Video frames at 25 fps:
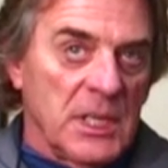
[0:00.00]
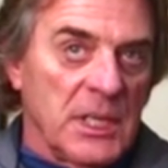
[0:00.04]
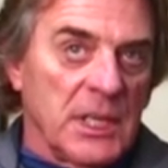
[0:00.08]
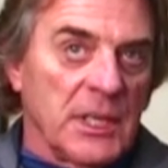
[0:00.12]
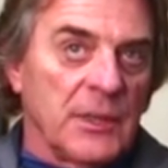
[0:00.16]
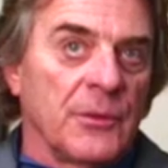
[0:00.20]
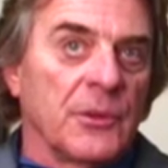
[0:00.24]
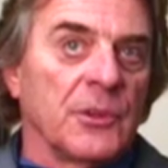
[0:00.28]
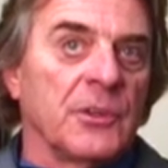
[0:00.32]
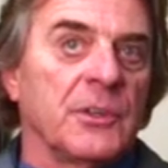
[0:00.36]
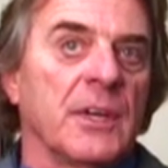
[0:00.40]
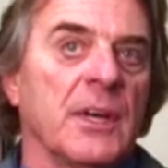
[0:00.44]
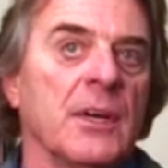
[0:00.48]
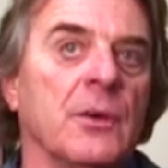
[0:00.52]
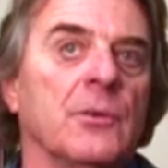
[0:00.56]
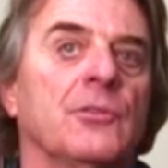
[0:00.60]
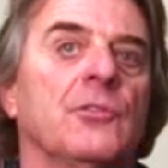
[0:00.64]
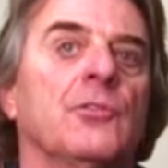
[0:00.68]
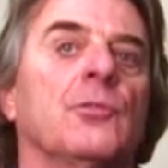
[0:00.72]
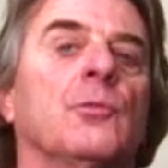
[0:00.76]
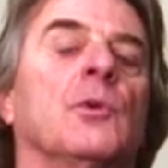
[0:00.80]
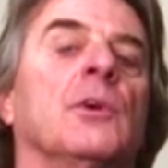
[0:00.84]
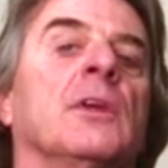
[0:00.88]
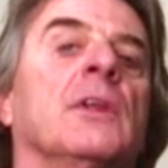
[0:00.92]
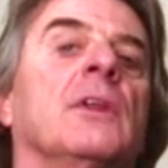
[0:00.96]
in the
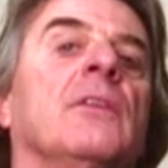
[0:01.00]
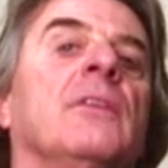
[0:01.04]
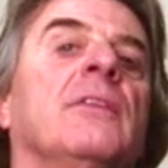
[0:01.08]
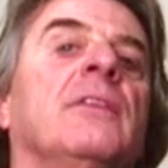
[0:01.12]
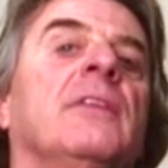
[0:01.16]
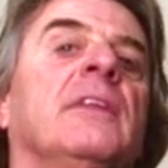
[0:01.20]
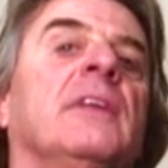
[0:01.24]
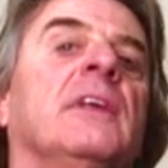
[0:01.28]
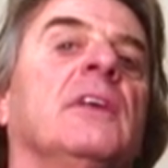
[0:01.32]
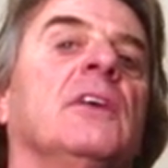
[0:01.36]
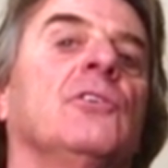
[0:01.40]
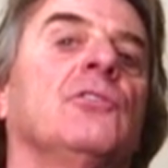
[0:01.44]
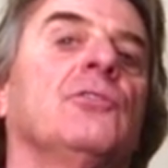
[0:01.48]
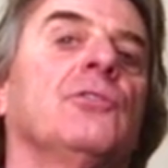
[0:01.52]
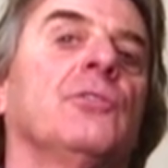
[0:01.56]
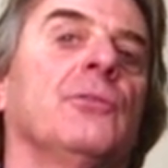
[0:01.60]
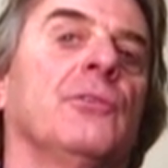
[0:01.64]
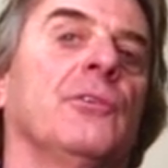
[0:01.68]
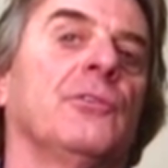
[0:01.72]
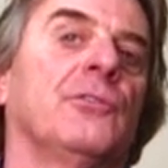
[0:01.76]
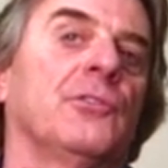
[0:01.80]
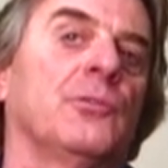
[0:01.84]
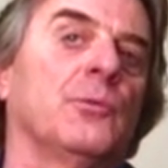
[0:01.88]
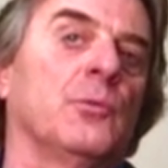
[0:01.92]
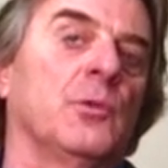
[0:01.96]
downswing, these are
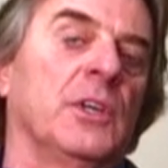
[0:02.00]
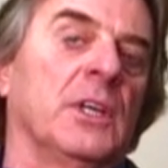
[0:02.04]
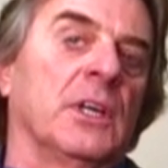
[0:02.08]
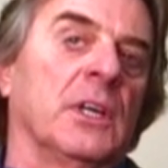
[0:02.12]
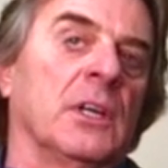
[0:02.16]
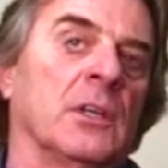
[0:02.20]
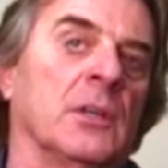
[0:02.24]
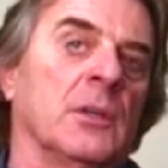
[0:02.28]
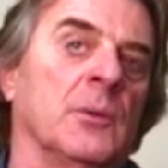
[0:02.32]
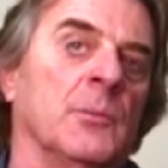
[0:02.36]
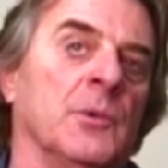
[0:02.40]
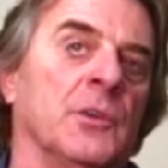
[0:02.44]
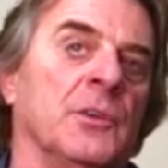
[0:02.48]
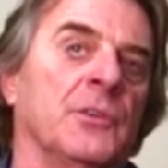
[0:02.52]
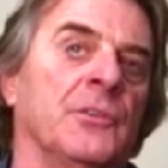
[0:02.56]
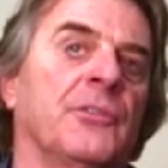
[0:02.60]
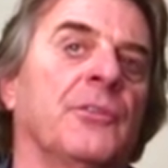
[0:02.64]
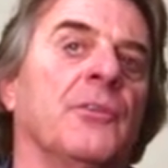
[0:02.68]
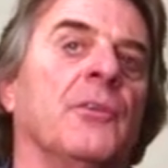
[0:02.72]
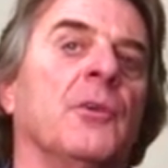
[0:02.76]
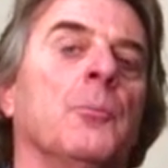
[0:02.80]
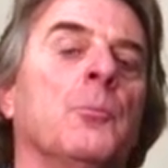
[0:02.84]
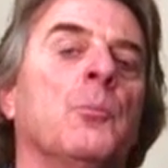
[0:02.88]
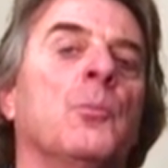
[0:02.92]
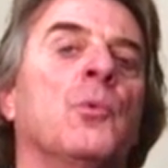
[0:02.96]
the swing elements
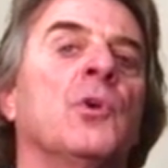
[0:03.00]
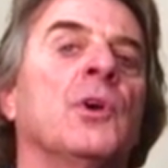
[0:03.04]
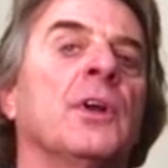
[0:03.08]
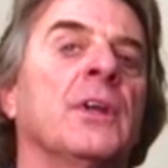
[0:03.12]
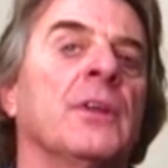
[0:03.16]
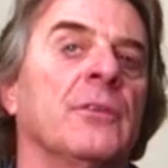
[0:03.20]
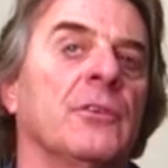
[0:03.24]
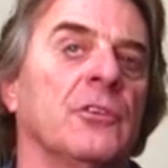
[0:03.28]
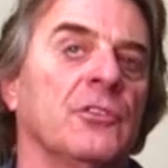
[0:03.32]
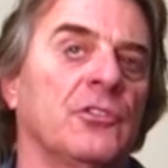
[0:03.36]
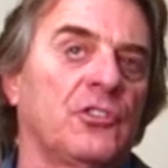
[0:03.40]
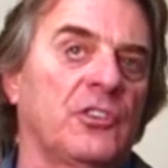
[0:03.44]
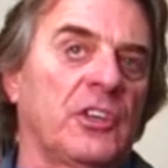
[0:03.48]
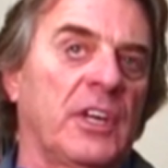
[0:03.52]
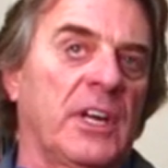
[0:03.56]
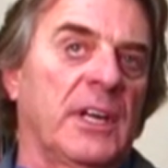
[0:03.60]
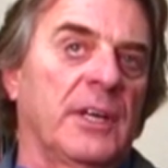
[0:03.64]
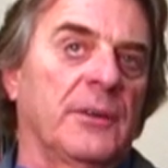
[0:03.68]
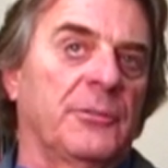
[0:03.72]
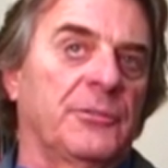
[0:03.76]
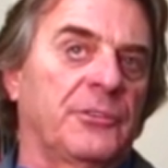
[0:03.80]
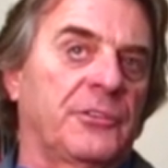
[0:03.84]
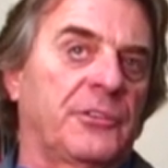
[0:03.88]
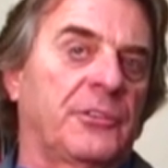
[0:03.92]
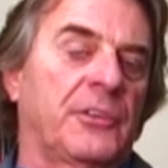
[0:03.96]
that bring the
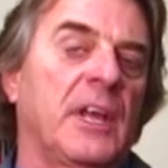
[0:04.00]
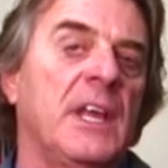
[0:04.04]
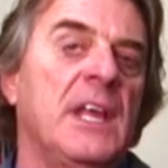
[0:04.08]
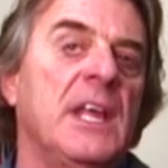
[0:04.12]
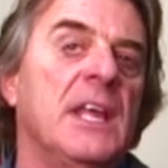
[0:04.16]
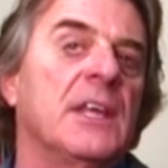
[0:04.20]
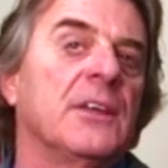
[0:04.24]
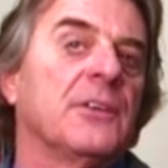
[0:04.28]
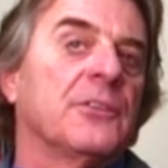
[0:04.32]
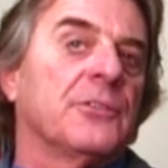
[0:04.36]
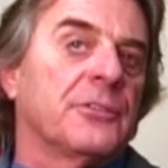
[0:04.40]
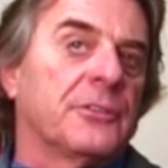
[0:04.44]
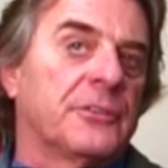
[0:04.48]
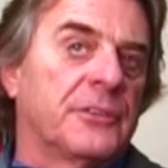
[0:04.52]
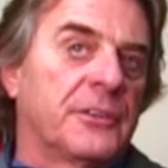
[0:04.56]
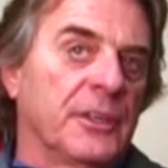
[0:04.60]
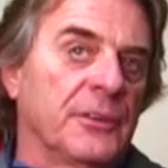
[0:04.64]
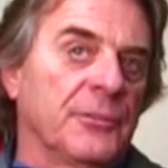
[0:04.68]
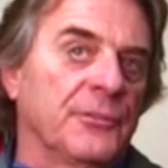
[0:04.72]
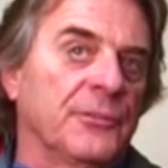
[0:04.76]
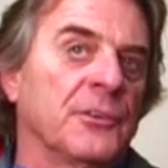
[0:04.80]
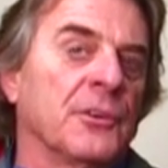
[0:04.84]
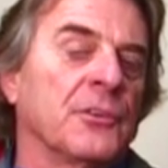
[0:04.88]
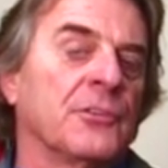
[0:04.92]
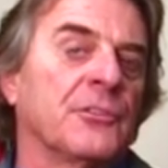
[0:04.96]
shaft's
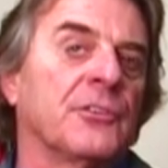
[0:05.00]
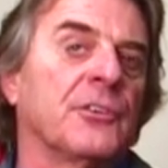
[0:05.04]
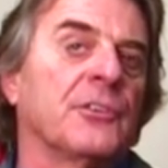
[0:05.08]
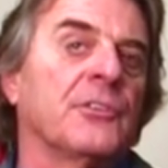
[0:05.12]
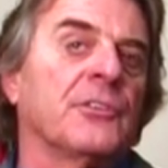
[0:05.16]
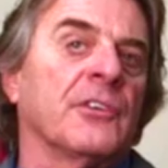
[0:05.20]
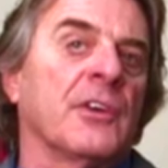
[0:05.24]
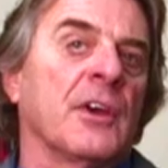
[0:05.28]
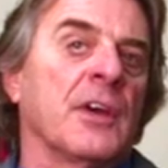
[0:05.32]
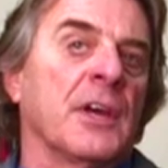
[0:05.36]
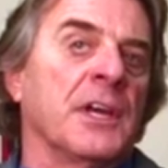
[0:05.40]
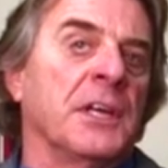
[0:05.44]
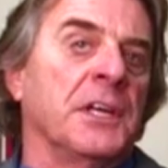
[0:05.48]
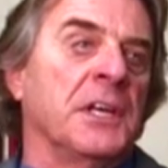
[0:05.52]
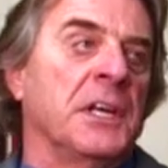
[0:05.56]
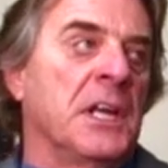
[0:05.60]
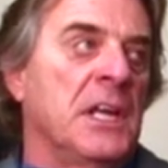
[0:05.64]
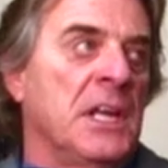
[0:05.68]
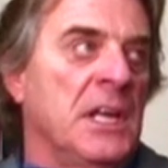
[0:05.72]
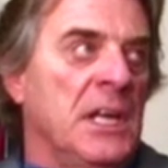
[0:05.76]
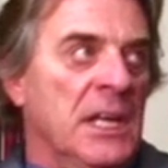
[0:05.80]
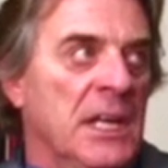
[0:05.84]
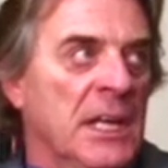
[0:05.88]
stiffness design